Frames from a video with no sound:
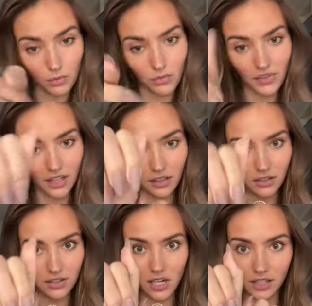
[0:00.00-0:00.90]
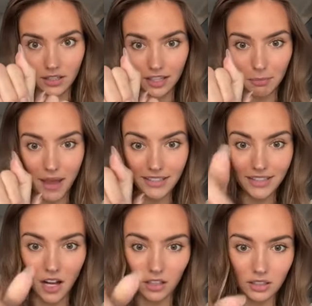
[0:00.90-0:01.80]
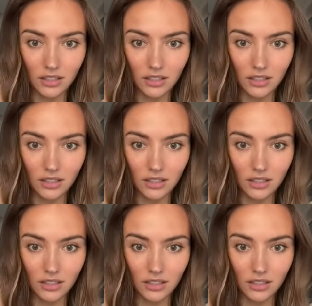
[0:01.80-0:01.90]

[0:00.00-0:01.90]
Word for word: nails done in like matte color